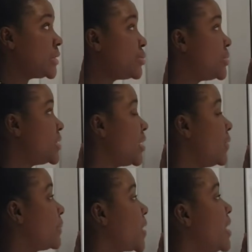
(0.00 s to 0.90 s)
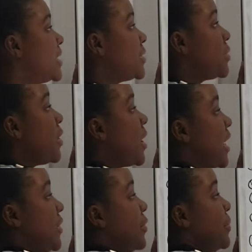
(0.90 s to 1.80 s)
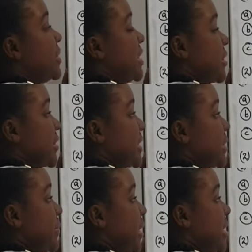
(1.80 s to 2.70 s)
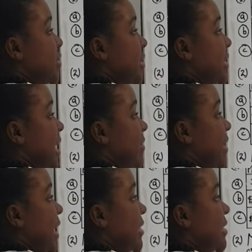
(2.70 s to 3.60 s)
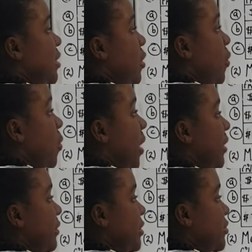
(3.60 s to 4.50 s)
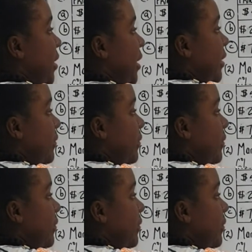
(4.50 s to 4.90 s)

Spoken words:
total. So go ahead and we put in our simple interest, and that's 100.